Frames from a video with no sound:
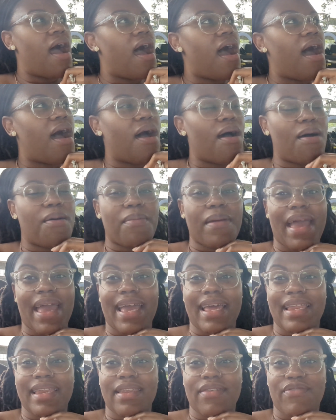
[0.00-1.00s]

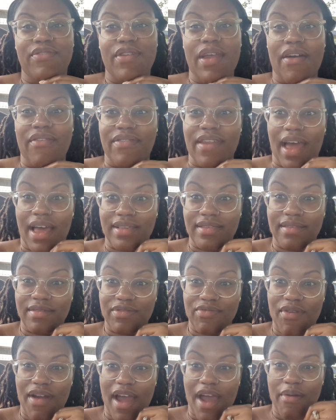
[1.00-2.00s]
And if you have not
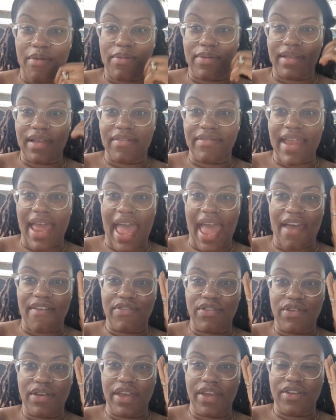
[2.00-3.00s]
subscribed, we would love to have
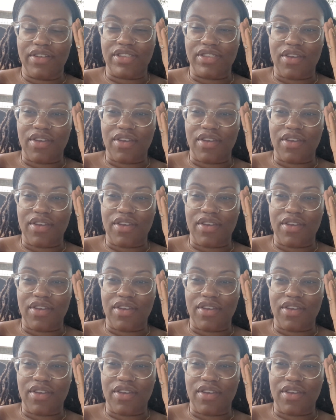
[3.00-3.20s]
you here.